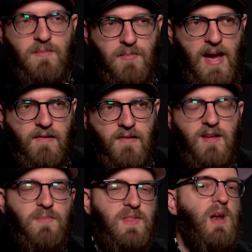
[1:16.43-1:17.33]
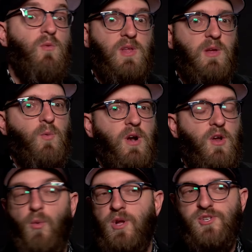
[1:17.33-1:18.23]
them background, but then I really want to
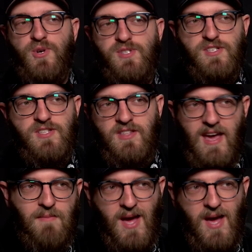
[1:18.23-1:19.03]
know what choices that they